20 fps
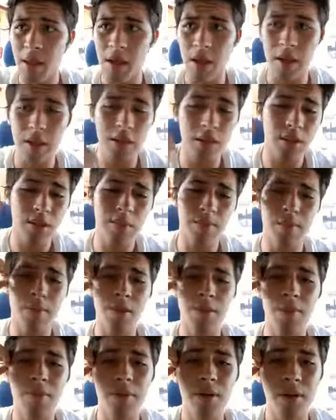at
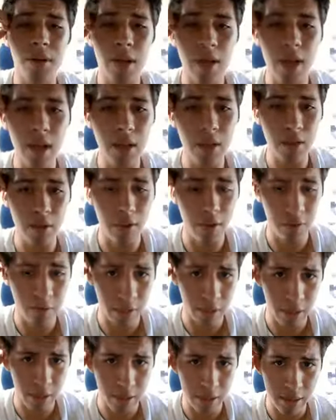November 9th of
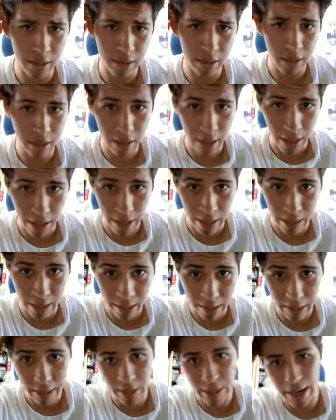
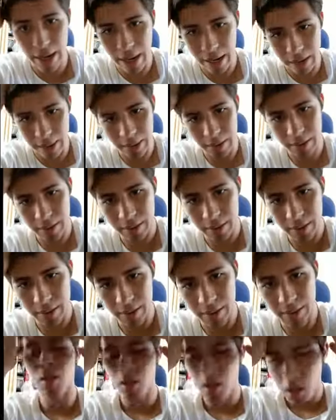1989.
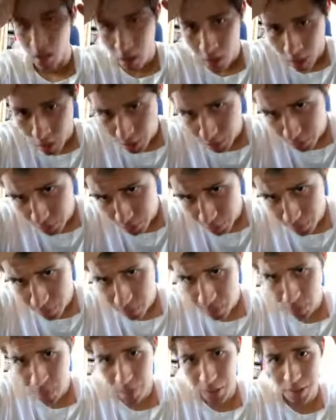Now the
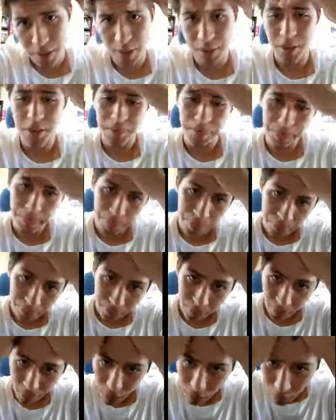big question,
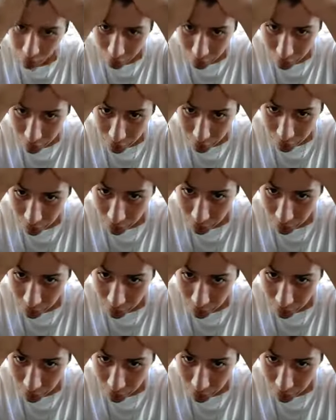after